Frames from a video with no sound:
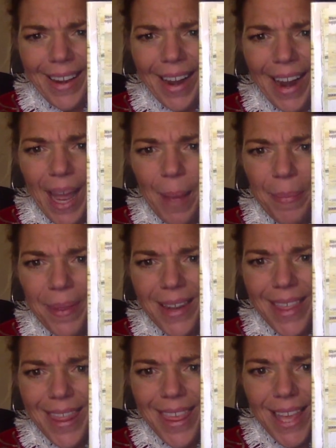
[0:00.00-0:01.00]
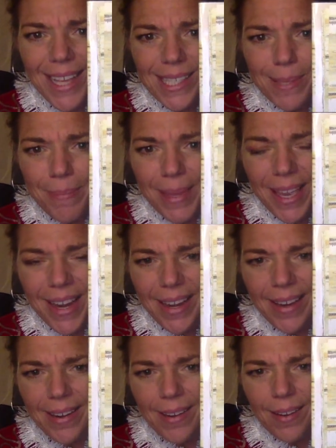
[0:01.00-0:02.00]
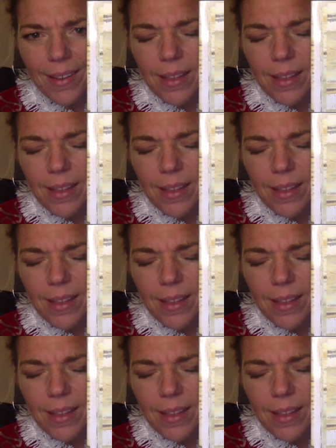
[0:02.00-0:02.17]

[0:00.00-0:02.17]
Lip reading: happened to this mitten?